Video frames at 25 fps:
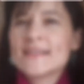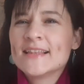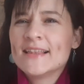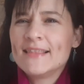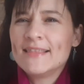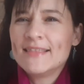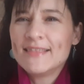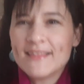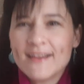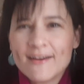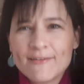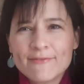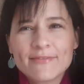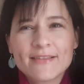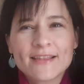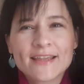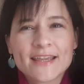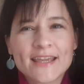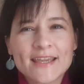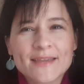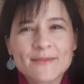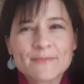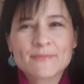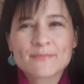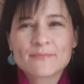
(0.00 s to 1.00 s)

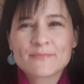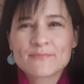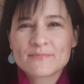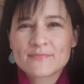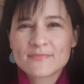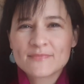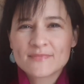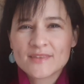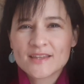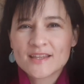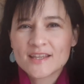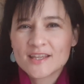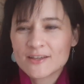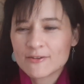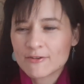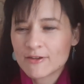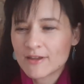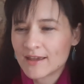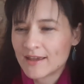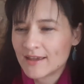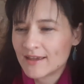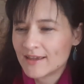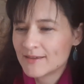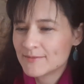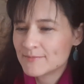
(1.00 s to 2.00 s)
Lovely.
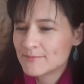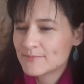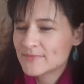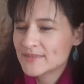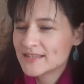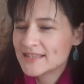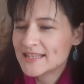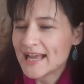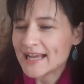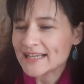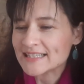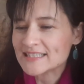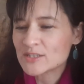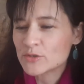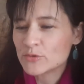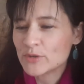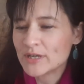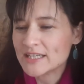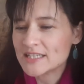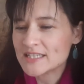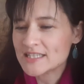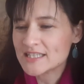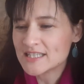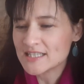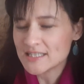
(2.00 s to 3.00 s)
Okay, next
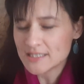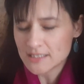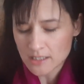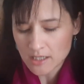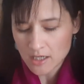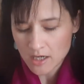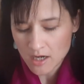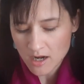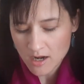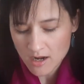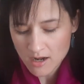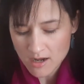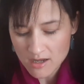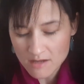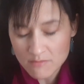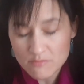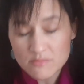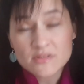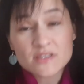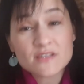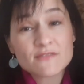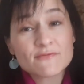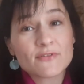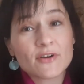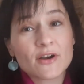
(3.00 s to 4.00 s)
question
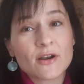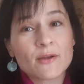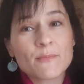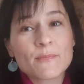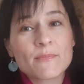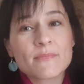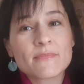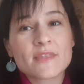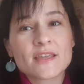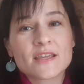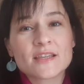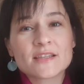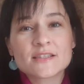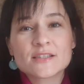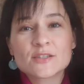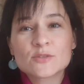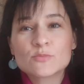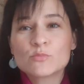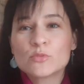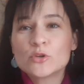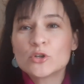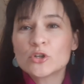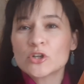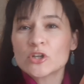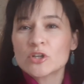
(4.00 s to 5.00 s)
comes from this
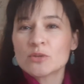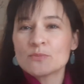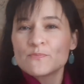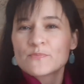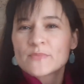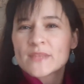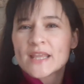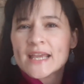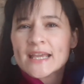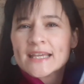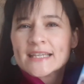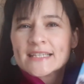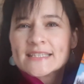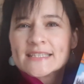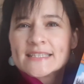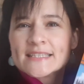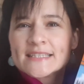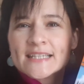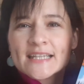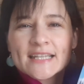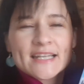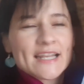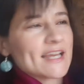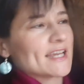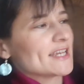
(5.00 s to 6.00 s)
book,
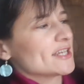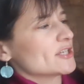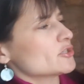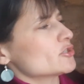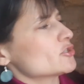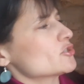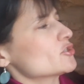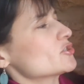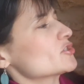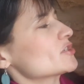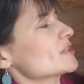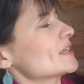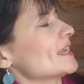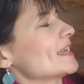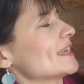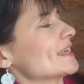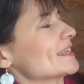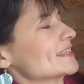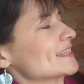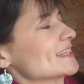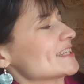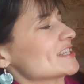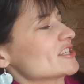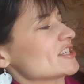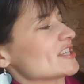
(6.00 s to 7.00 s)
Színes,
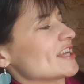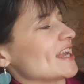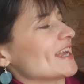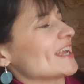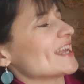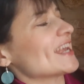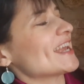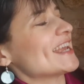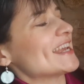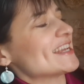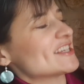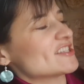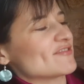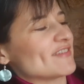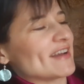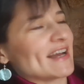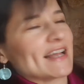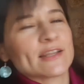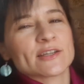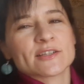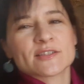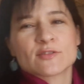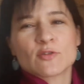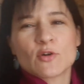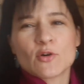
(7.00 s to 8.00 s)
kérdések és
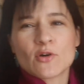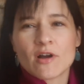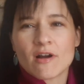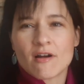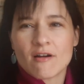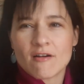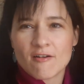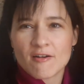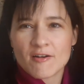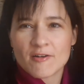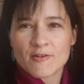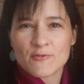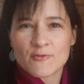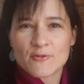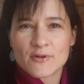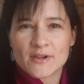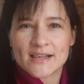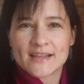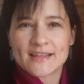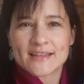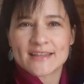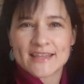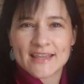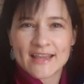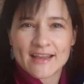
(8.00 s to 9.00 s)
válaszok angol
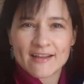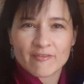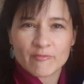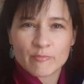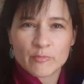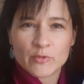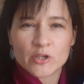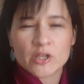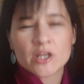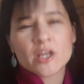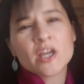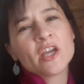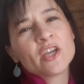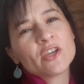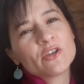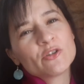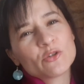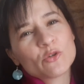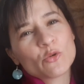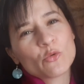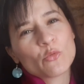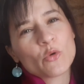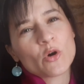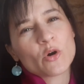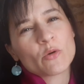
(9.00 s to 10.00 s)
nyelvből. You
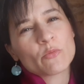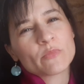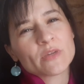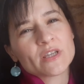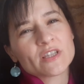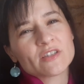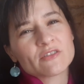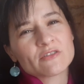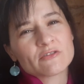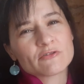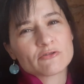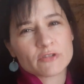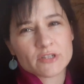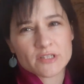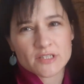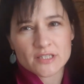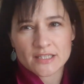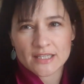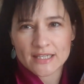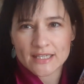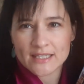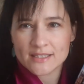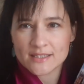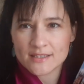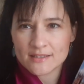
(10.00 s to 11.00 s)
don't want me to
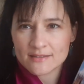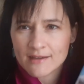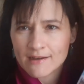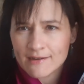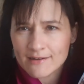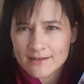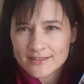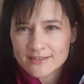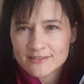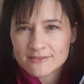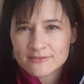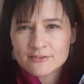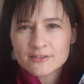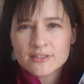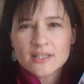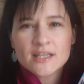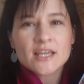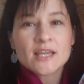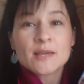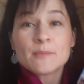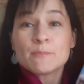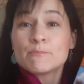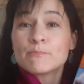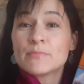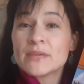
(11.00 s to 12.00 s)
translate the title.
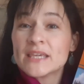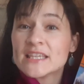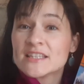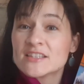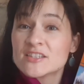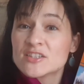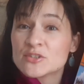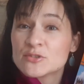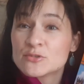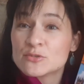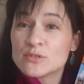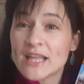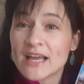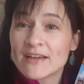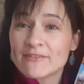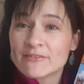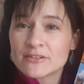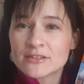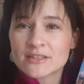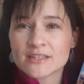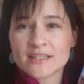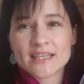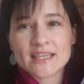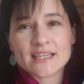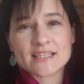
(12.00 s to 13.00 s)
B2
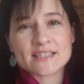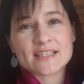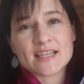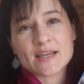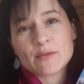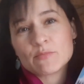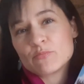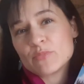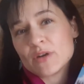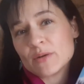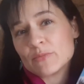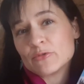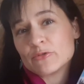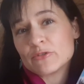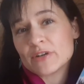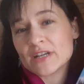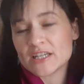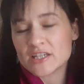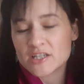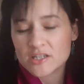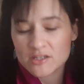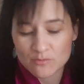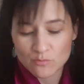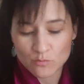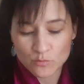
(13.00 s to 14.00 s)
level exam
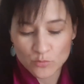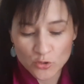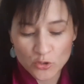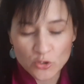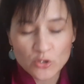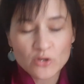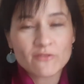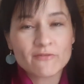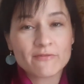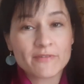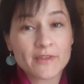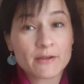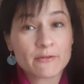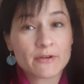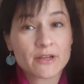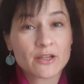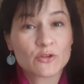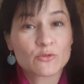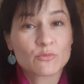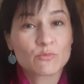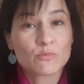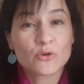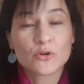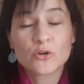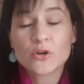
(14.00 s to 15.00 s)
preparation book, very
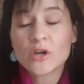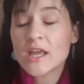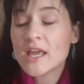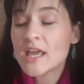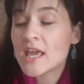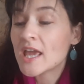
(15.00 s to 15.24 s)
good book.